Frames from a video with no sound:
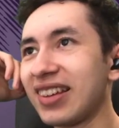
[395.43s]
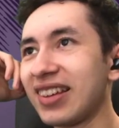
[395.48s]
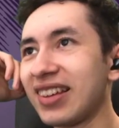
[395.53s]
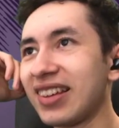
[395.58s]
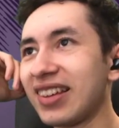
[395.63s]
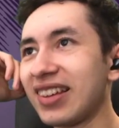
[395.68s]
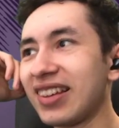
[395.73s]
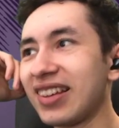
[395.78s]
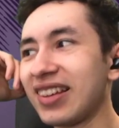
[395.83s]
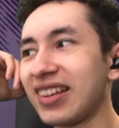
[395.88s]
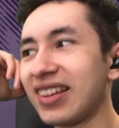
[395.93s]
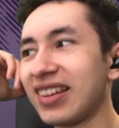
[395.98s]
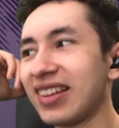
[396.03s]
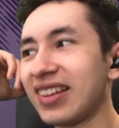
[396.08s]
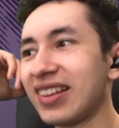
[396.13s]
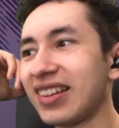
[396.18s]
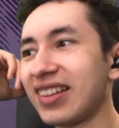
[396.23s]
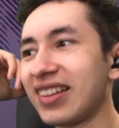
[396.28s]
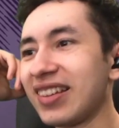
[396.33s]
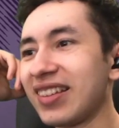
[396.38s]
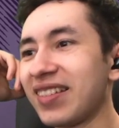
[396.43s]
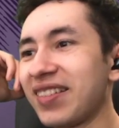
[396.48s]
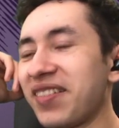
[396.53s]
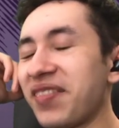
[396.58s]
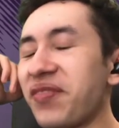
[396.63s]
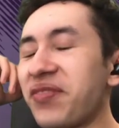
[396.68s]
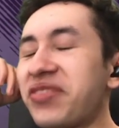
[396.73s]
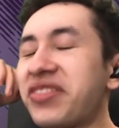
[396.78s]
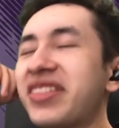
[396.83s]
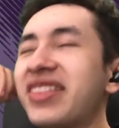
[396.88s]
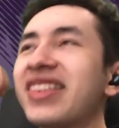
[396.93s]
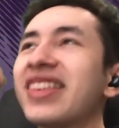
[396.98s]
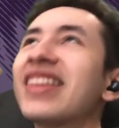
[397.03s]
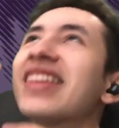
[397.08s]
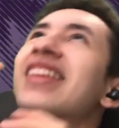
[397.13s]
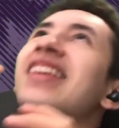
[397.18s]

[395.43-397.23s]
No one is speaking in this clip.